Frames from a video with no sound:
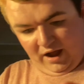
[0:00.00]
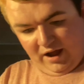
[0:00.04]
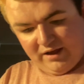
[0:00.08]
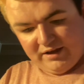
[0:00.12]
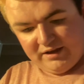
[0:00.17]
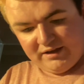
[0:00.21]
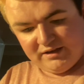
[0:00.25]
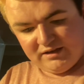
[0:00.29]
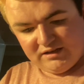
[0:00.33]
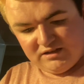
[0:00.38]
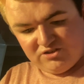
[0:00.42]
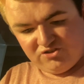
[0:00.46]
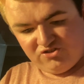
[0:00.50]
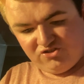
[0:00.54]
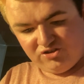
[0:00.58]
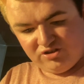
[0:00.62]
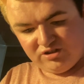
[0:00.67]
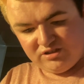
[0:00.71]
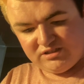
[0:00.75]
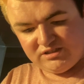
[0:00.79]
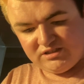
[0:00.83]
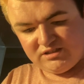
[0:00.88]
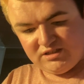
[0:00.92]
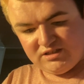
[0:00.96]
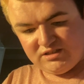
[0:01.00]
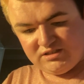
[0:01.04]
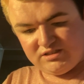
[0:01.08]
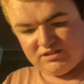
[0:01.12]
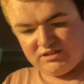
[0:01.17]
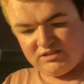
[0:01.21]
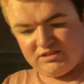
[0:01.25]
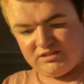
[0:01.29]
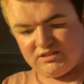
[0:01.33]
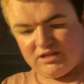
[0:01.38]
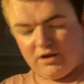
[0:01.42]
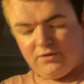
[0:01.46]
It is just
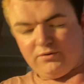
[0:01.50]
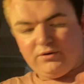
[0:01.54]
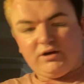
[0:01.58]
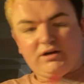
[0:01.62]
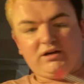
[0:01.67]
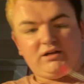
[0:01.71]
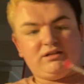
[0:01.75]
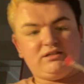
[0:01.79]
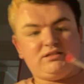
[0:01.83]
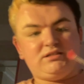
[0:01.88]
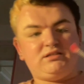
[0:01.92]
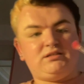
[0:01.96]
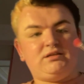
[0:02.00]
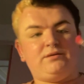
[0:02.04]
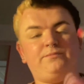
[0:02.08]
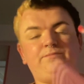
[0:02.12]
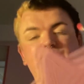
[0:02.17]
so nice.